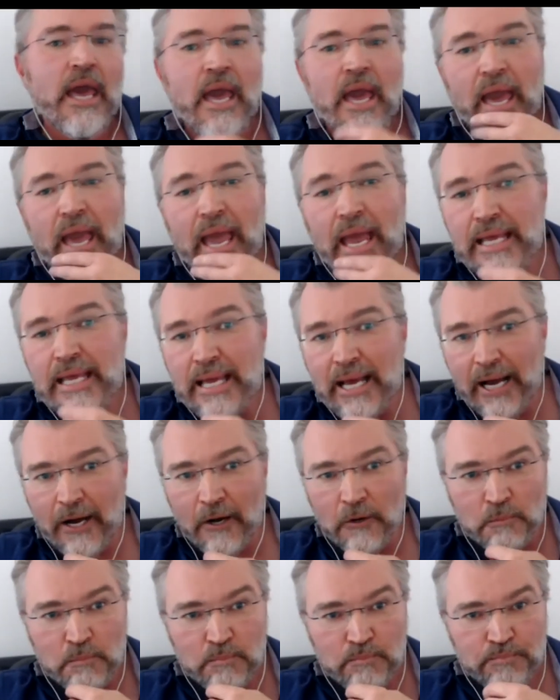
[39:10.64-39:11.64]

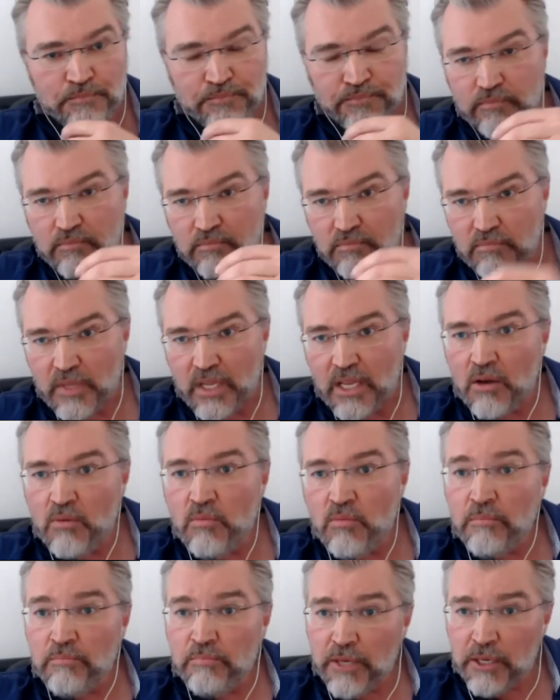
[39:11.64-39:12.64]
Anyhow,
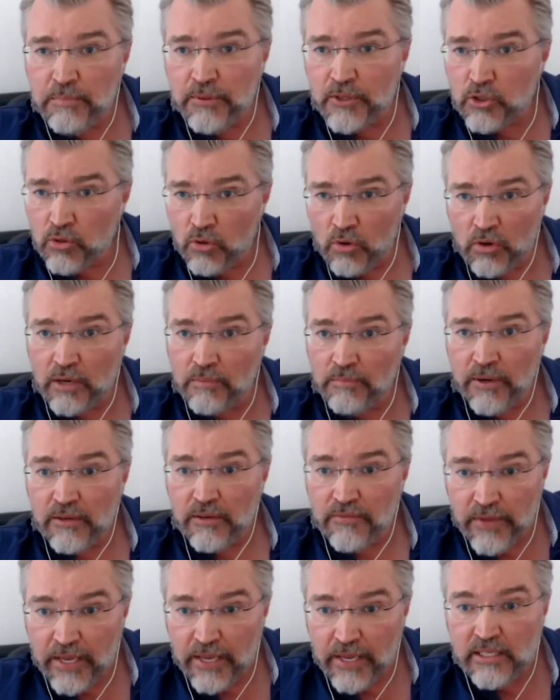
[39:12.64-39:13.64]
when people talk
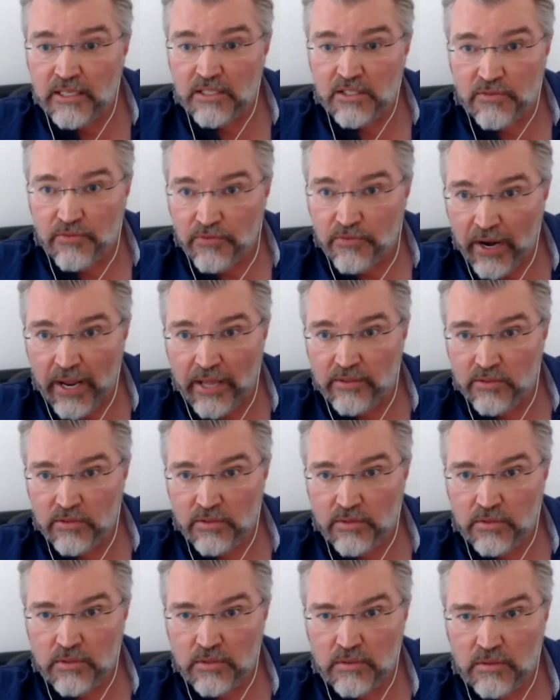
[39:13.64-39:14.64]
about Veganist
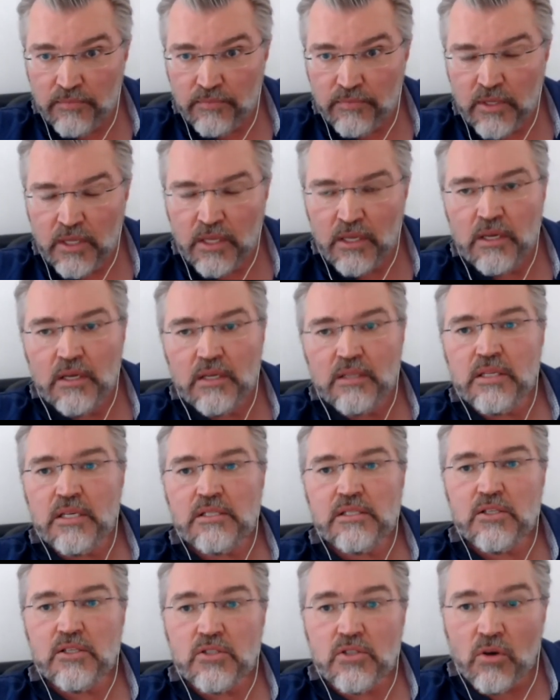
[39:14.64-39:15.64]
Friends,
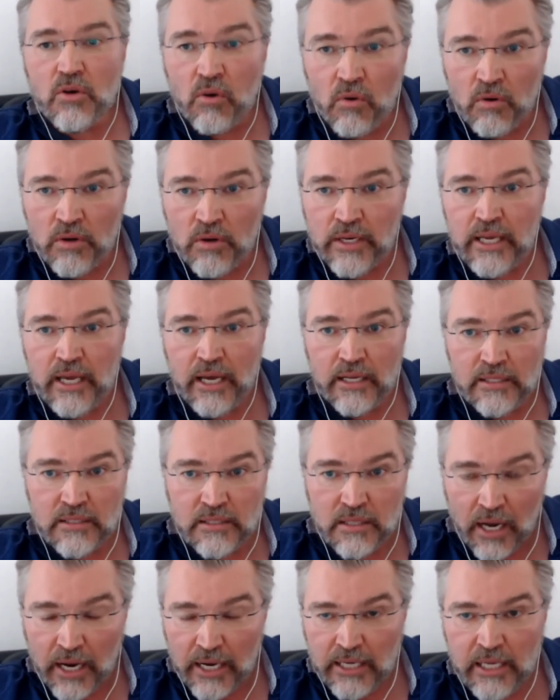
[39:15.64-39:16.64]
this is only a
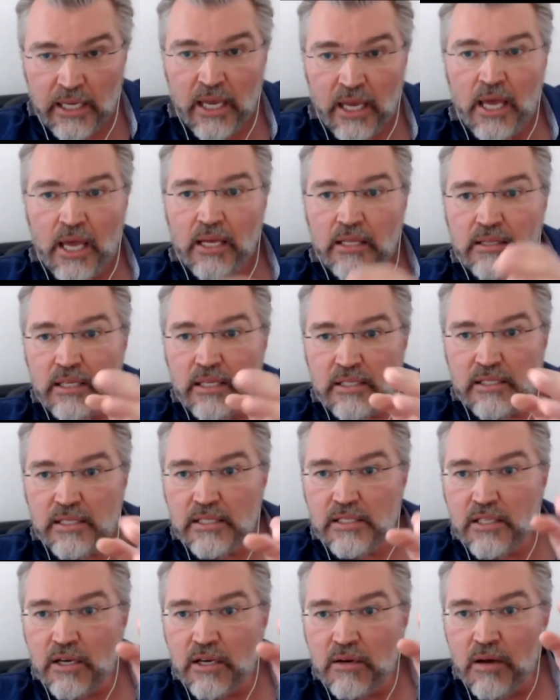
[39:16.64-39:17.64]
tiny, this
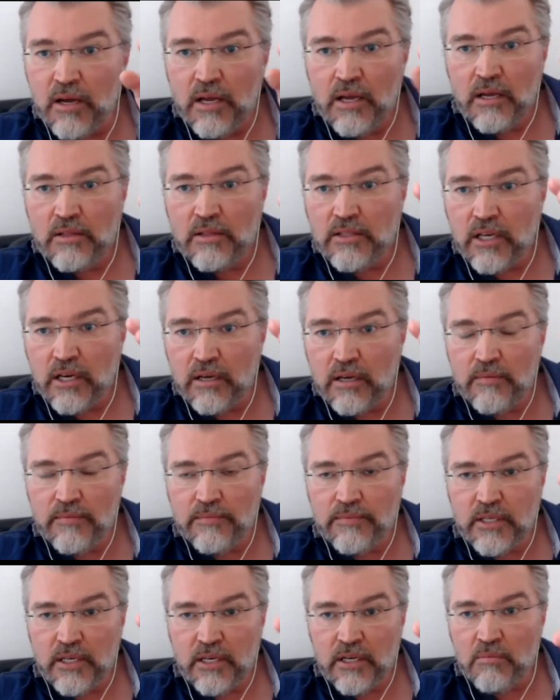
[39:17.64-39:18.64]
is the
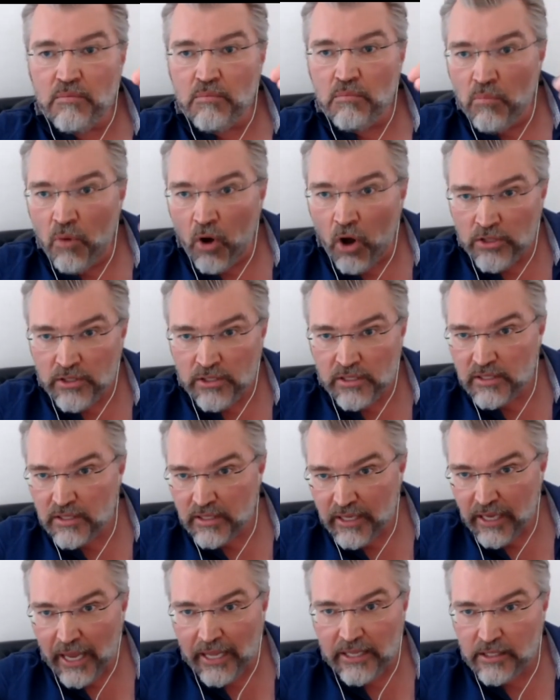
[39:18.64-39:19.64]
Mott
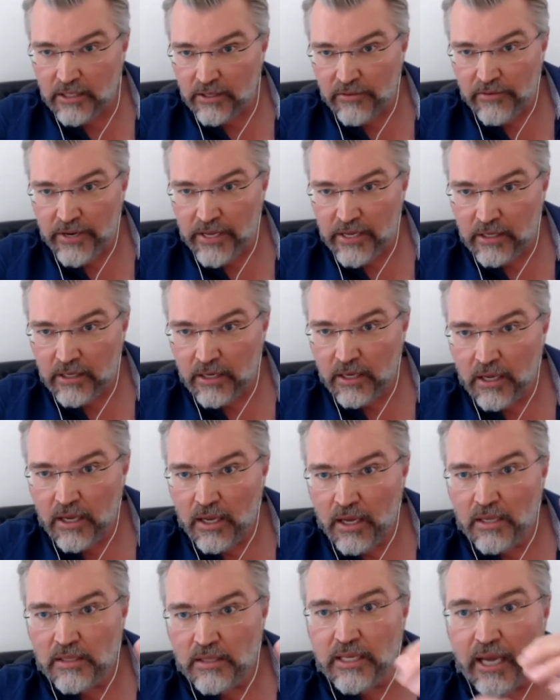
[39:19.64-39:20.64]
scattering,
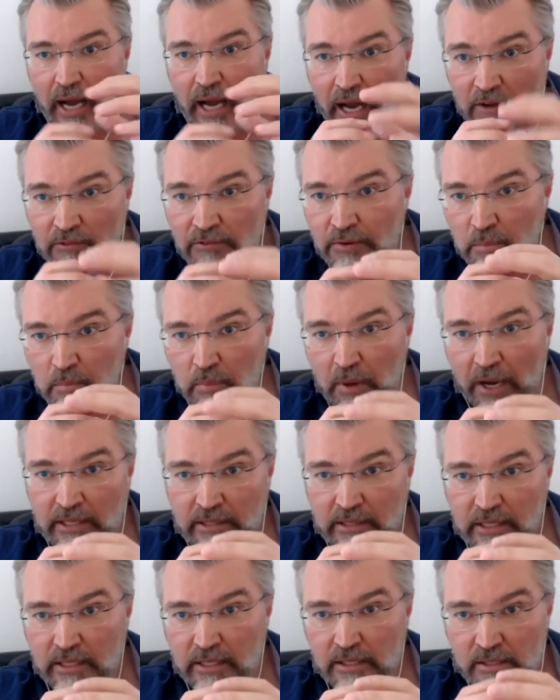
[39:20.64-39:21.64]
the alpha
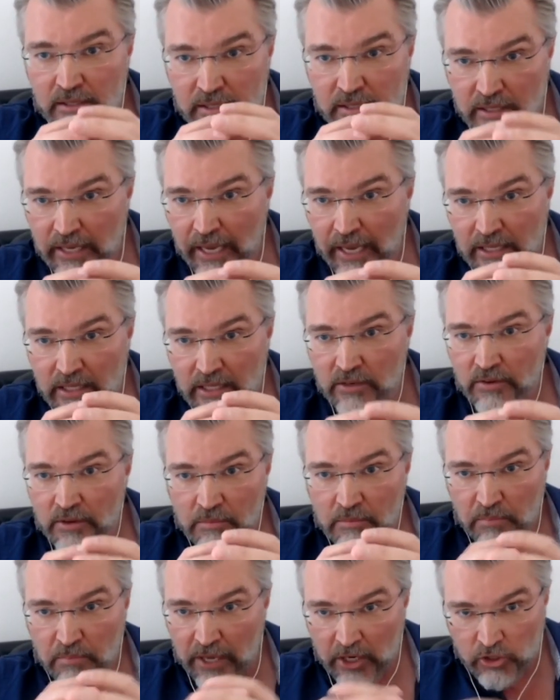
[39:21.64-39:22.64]
particle
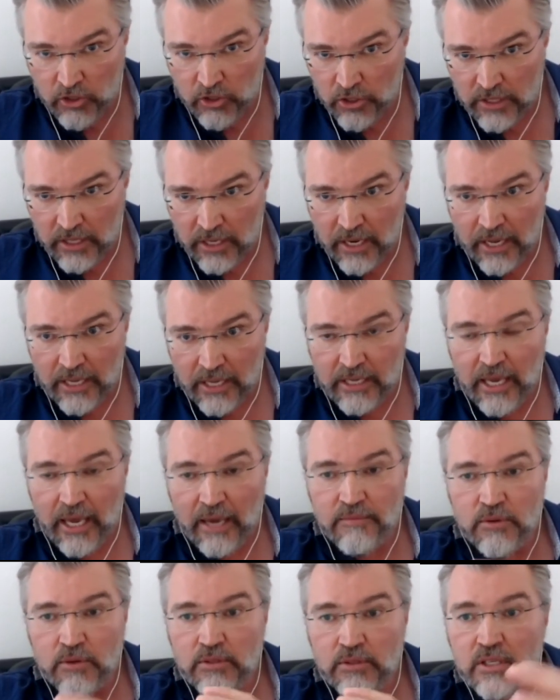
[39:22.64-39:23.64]
scattering picture that I
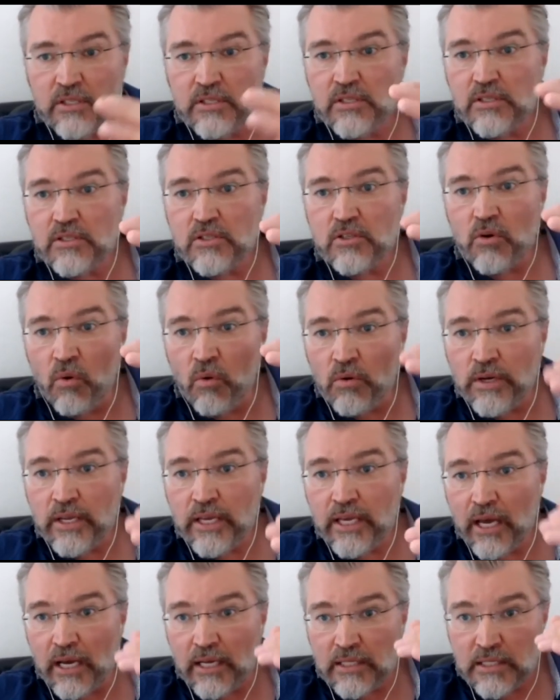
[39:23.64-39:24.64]
gave you. This is
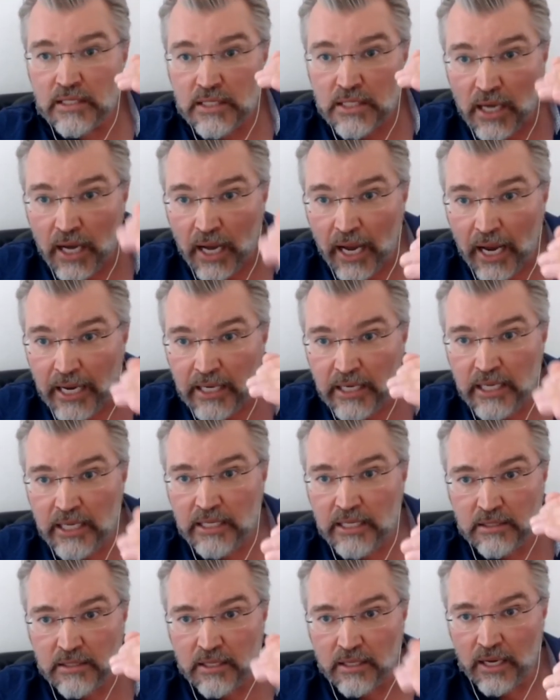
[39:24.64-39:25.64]
only a
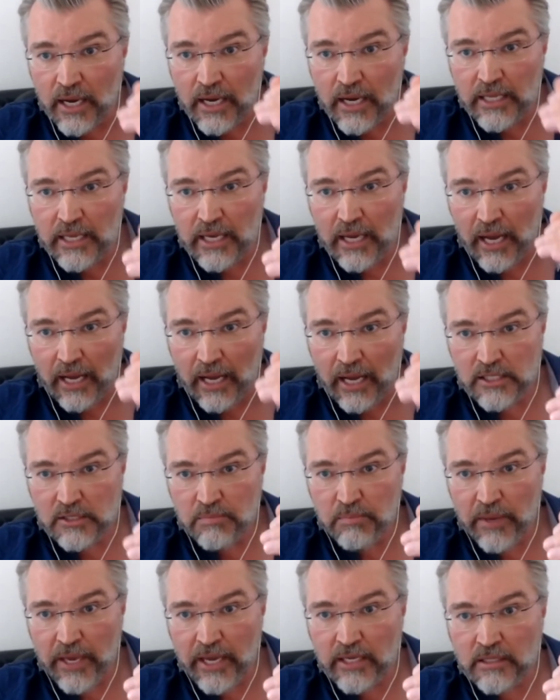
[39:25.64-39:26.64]
tiny, tiny
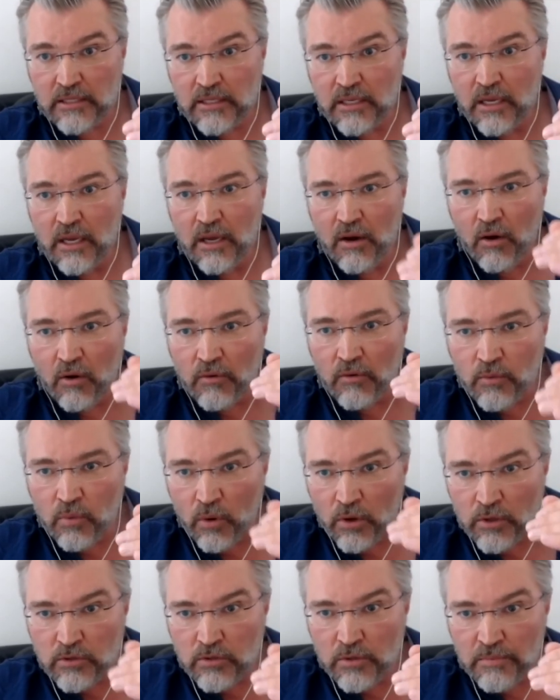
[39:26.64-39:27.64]
aspect of
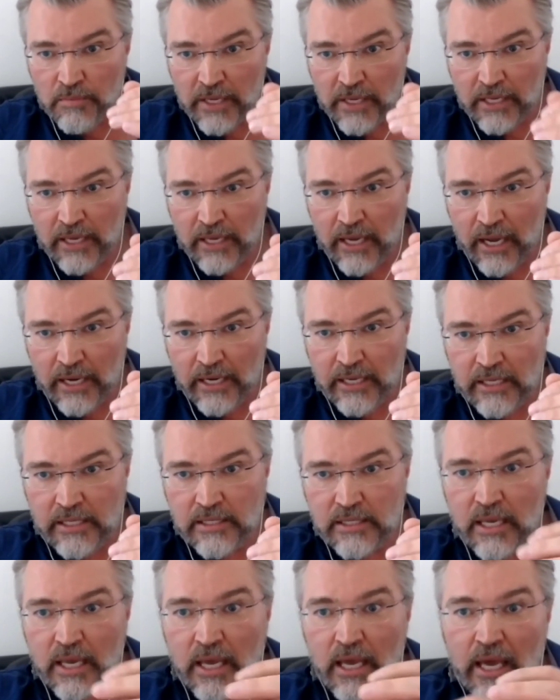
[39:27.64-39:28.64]
quantum mechanics,
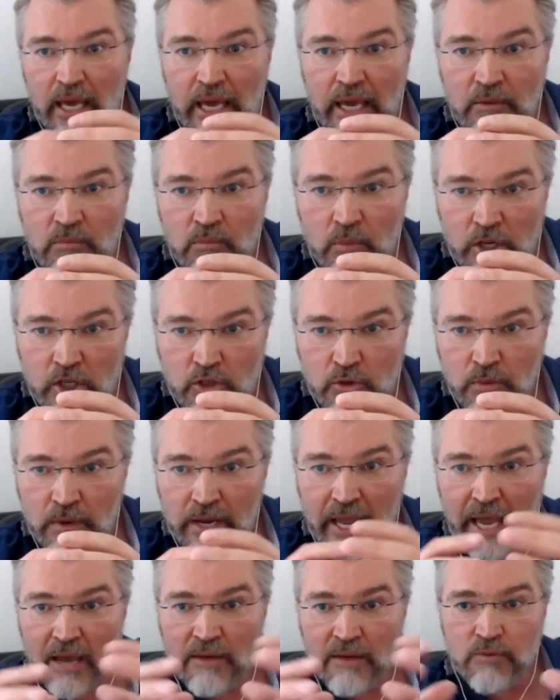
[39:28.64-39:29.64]
in which we
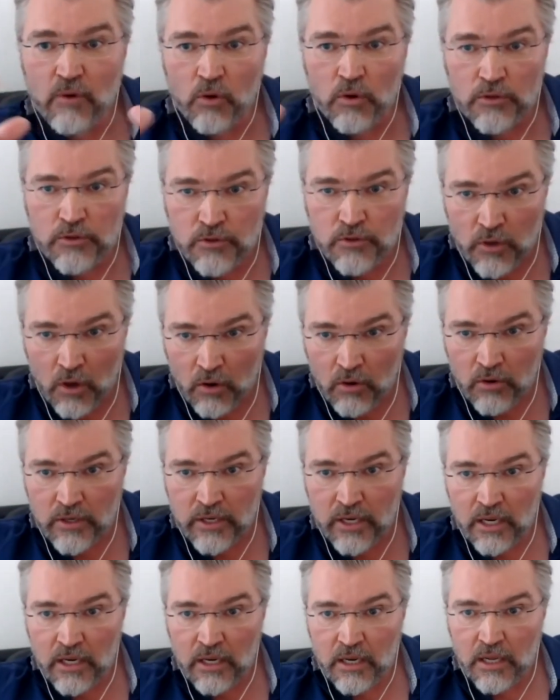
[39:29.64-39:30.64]
have
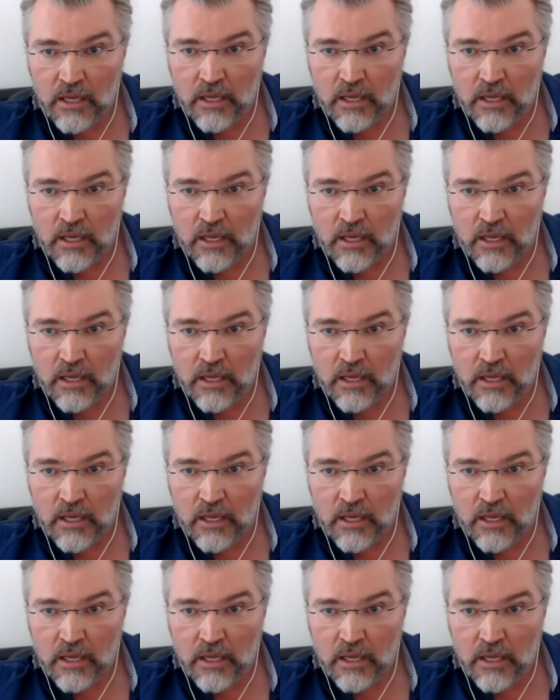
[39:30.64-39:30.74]
orthogonal